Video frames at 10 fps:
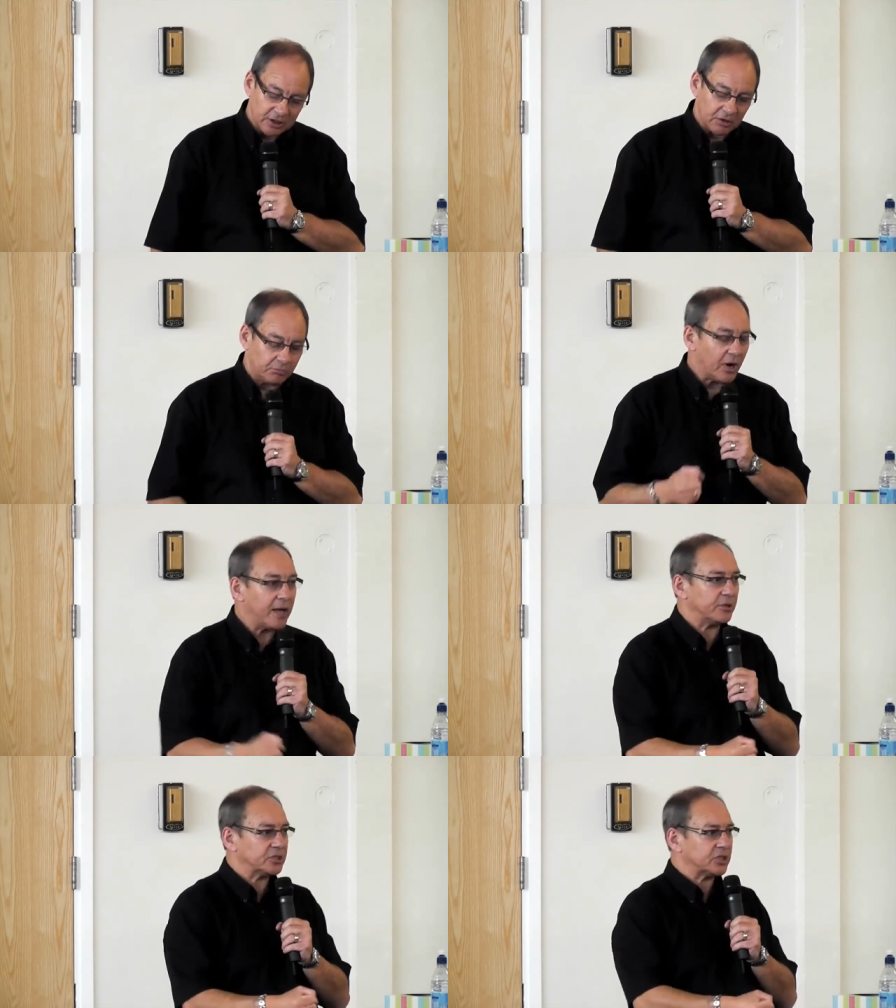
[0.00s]
the
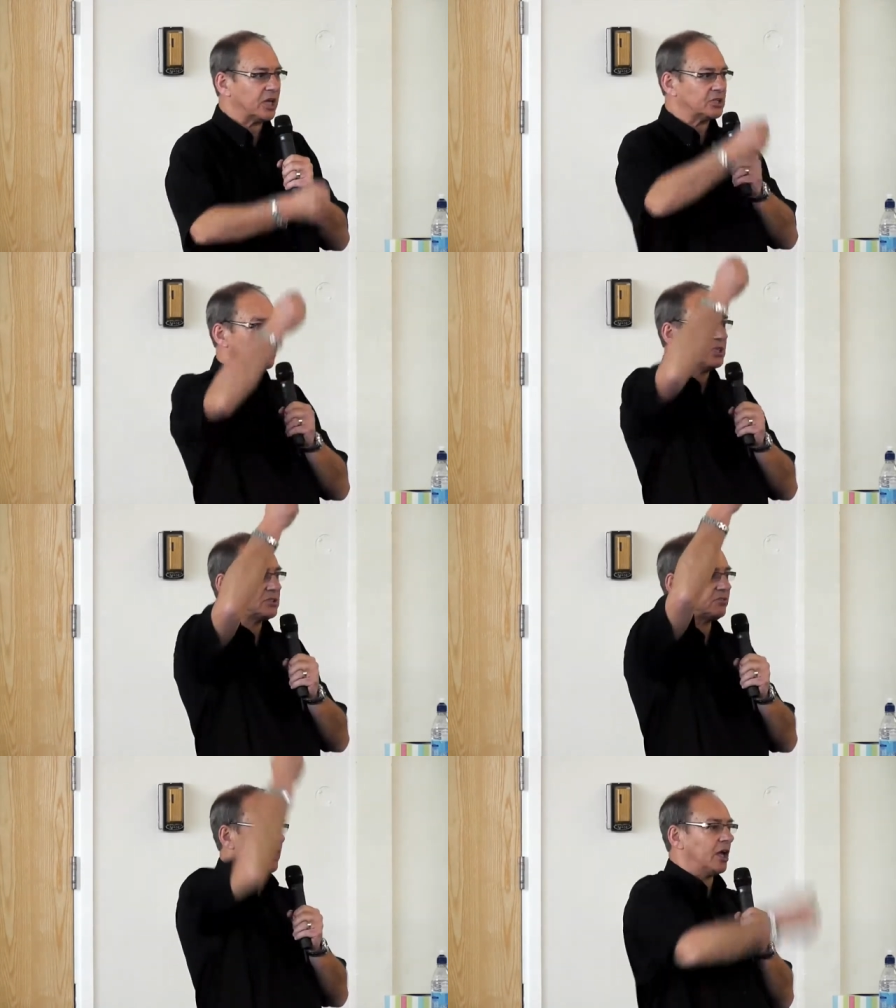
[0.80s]
Bible says
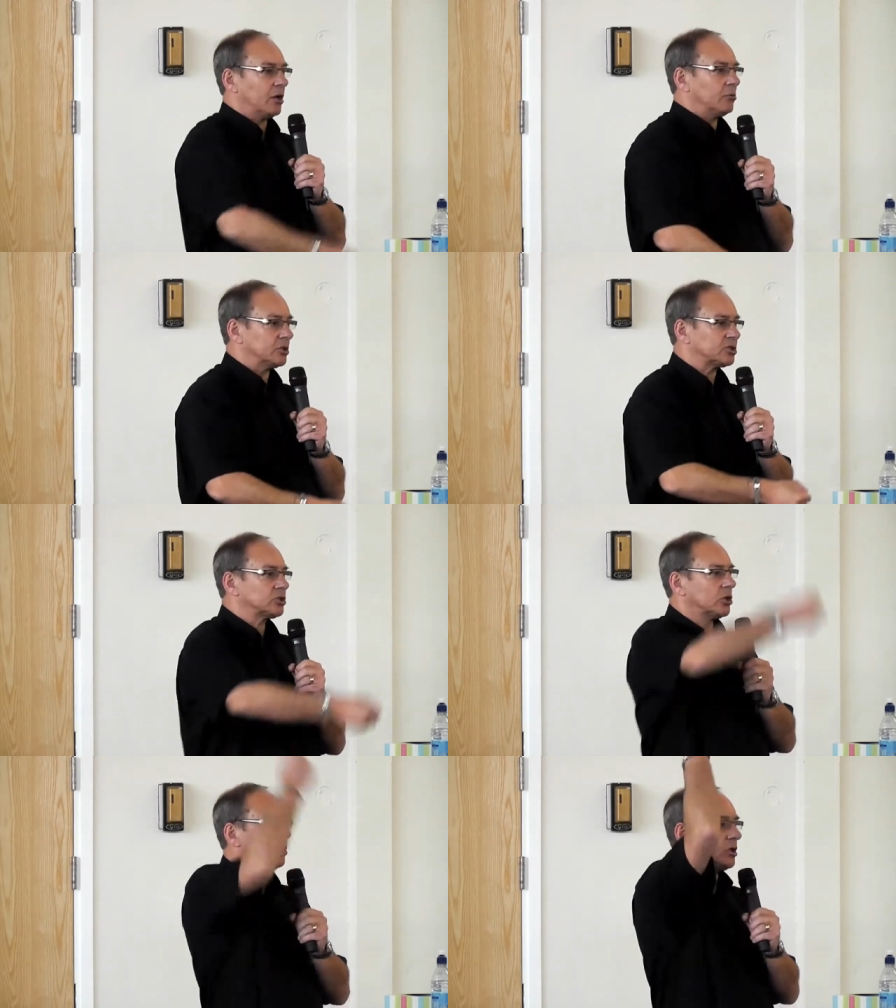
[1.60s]
this veil was
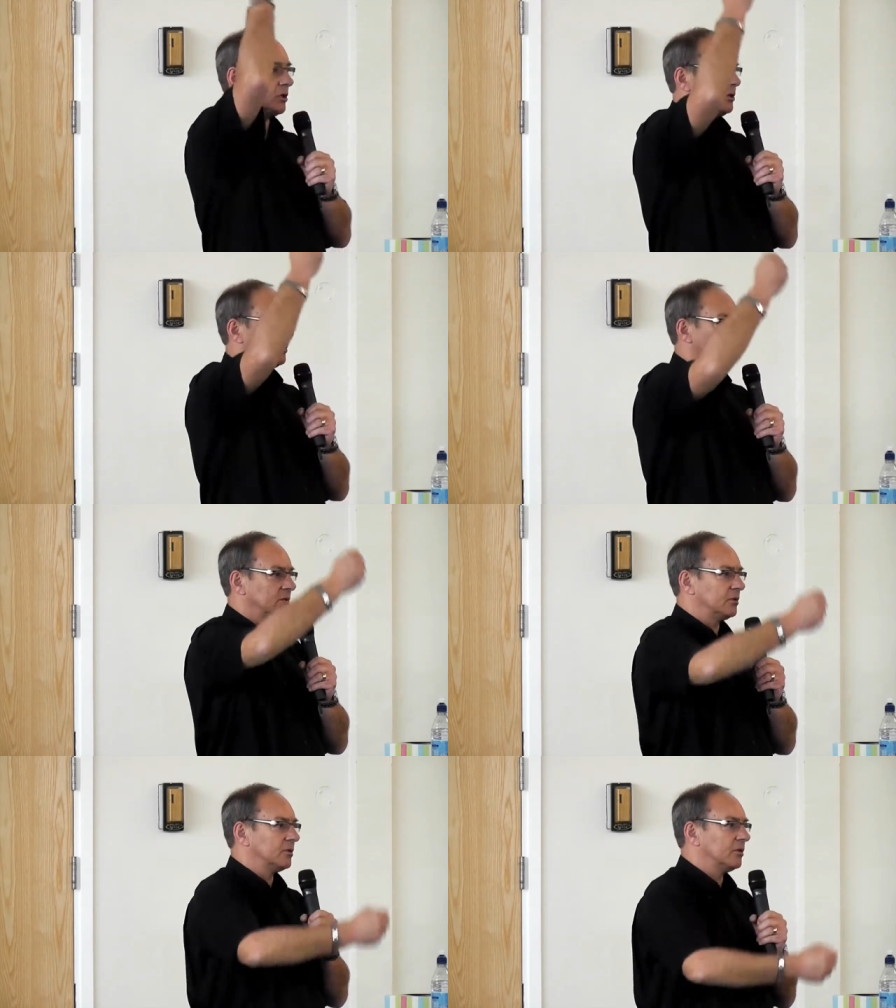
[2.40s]
torn
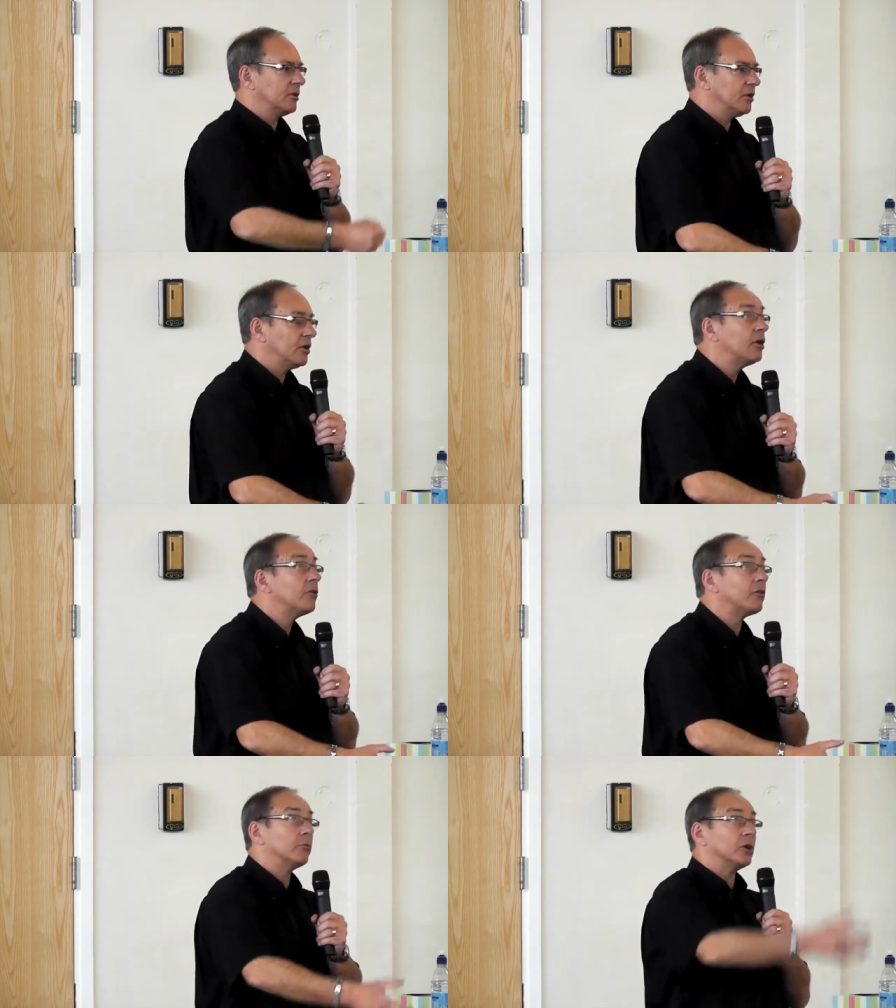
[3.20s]

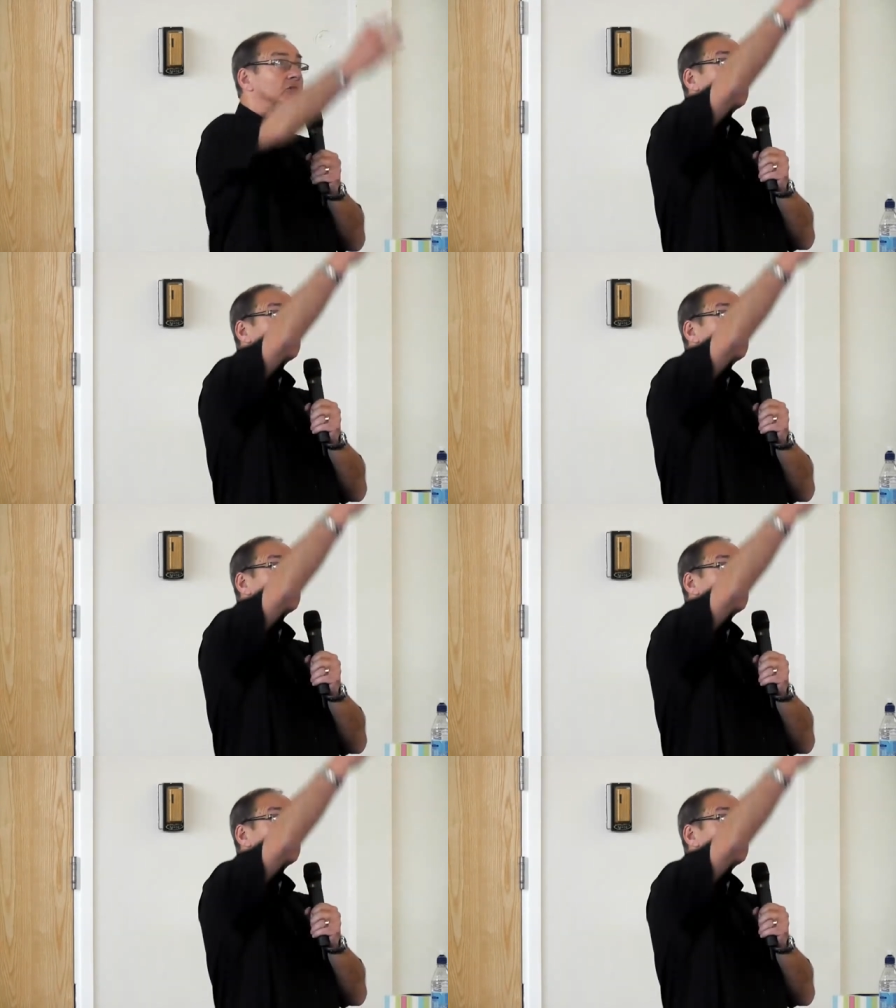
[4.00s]
from the